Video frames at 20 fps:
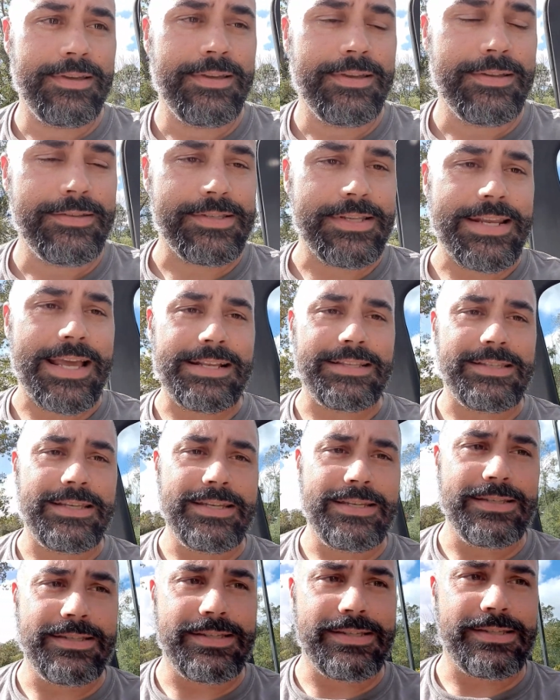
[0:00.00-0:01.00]
It's a
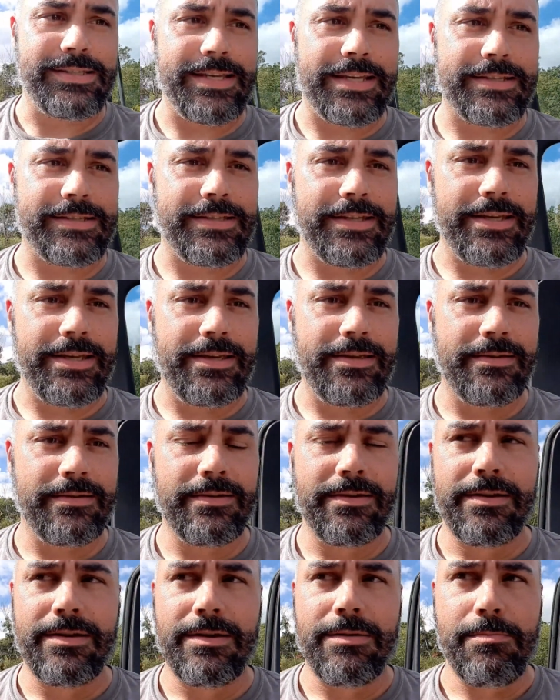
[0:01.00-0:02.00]
1960
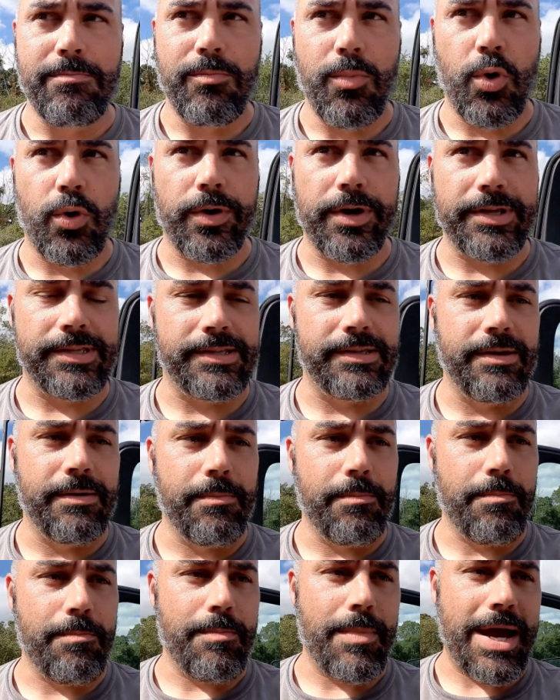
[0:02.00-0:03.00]
Morris
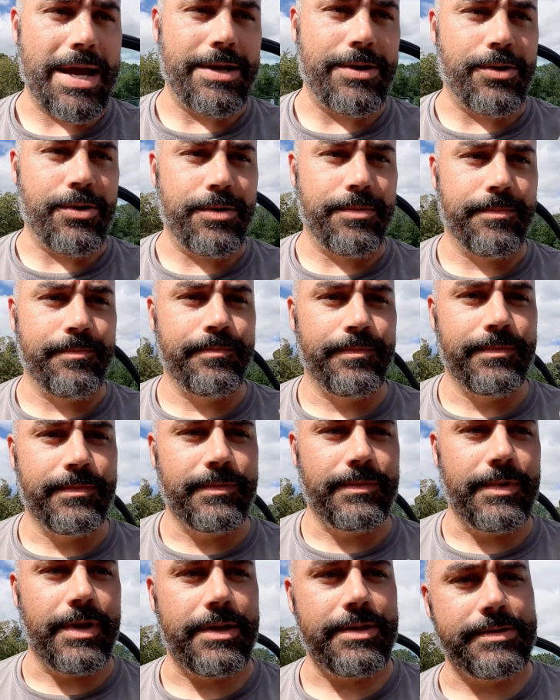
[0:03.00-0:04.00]
Minor.
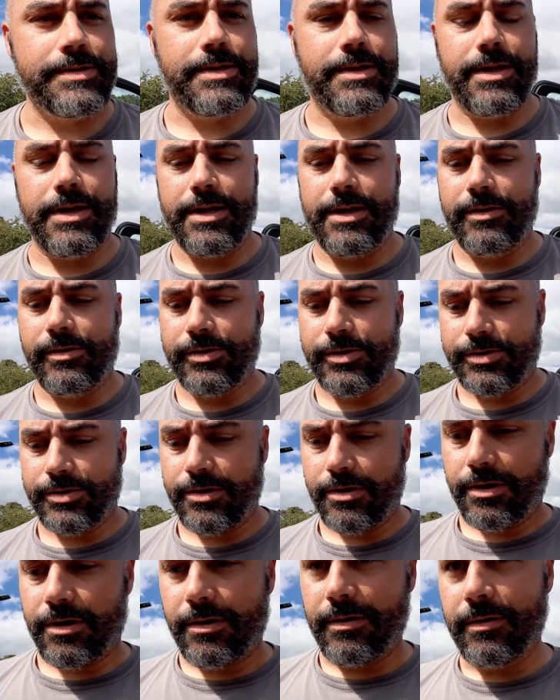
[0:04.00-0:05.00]
That is an English
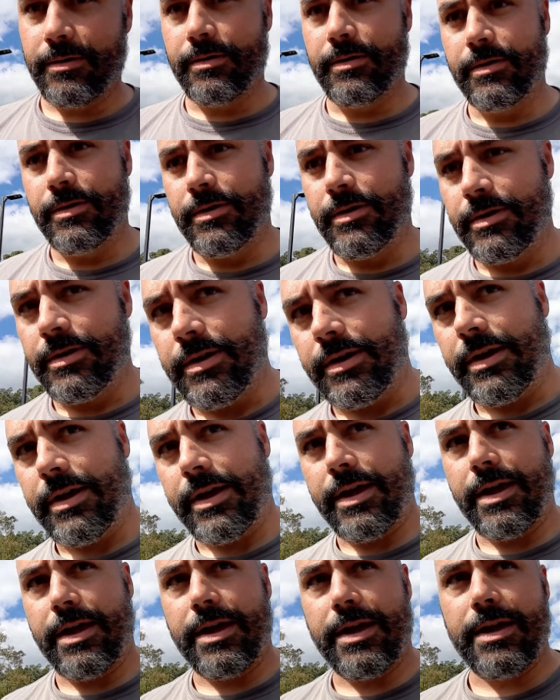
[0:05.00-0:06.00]
car,
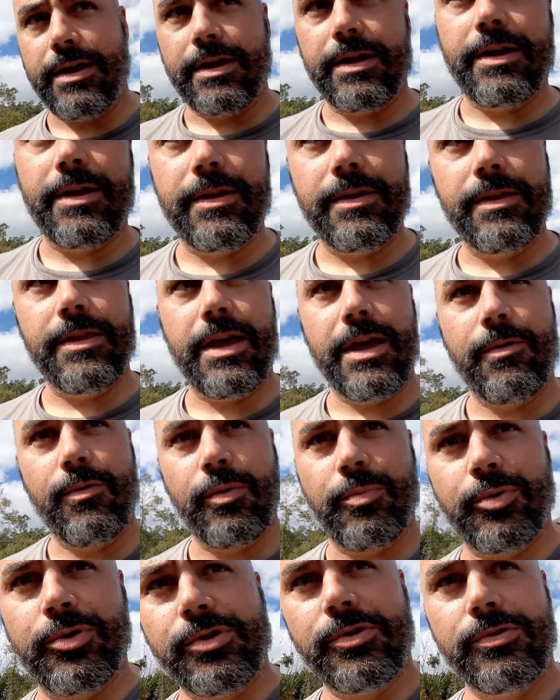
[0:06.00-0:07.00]
and they were
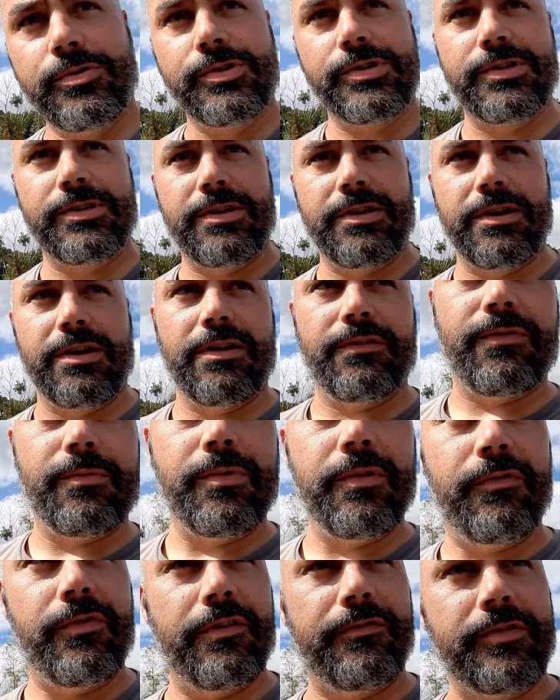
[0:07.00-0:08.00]
produced from
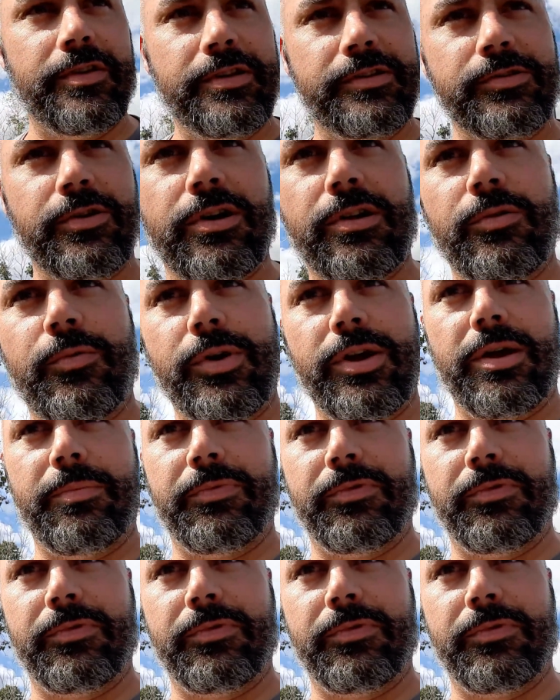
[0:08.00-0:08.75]
the 50s all the way up